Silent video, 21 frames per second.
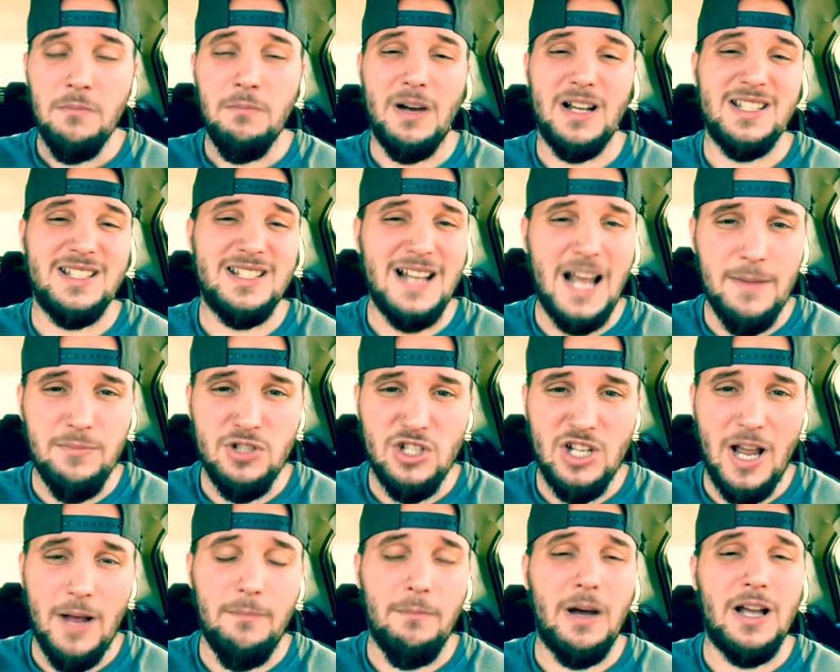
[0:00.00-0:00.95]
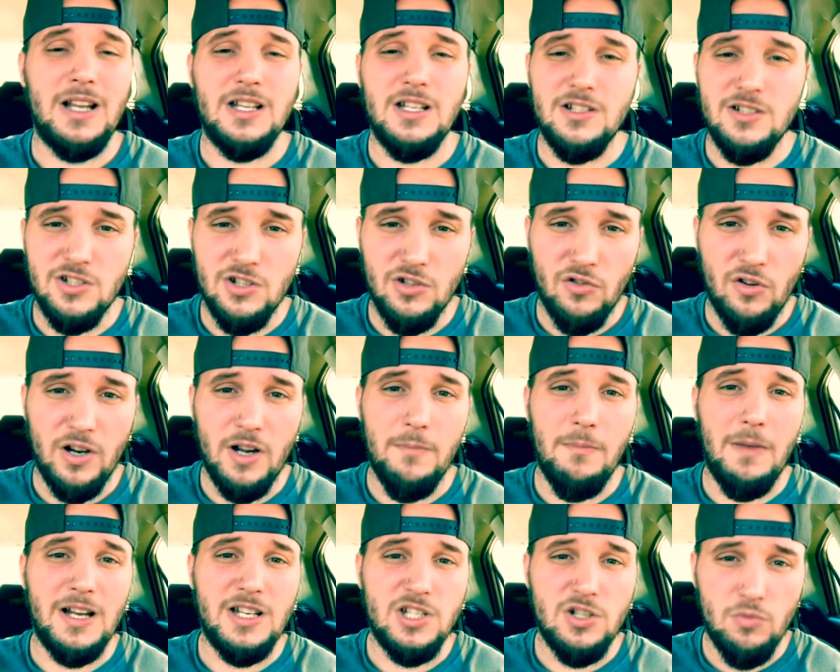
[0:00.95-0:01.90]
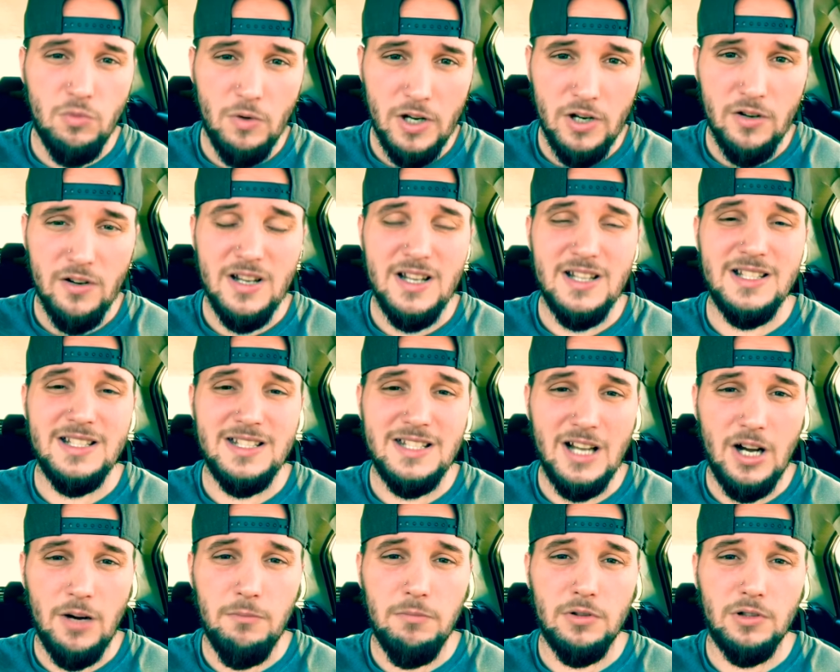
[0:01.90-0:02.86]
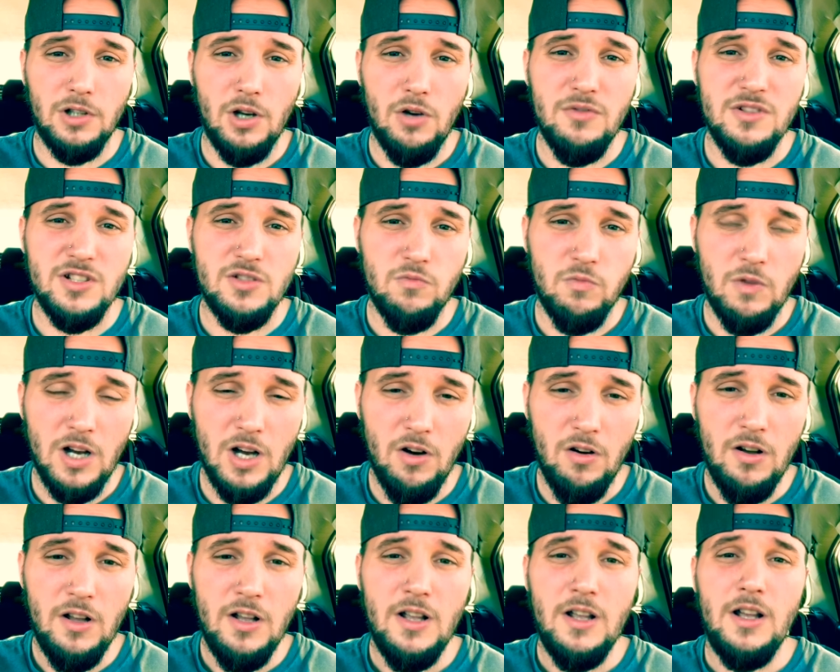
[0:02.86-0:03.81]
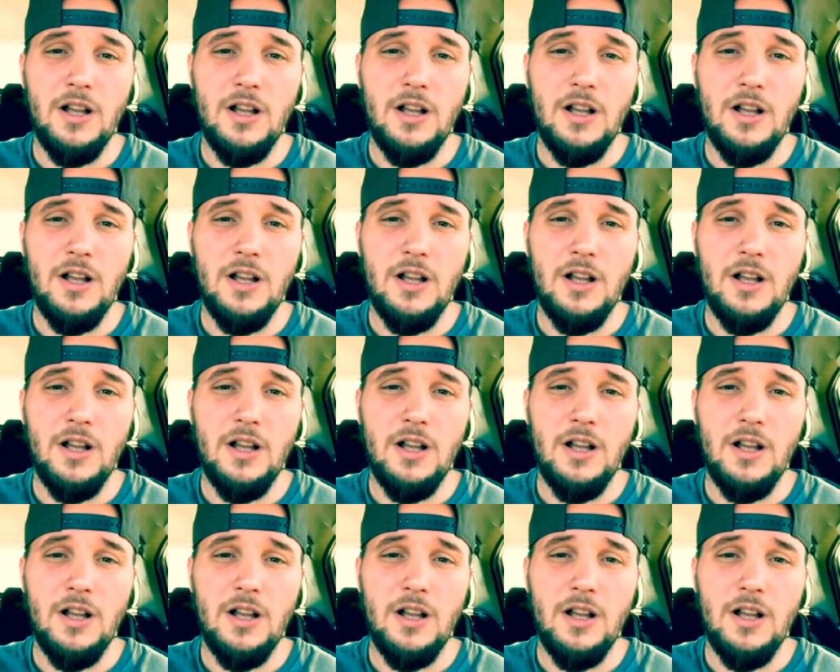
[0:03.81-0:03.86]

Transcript: My Snapchat, my Instagram, my Twitter is down below as well.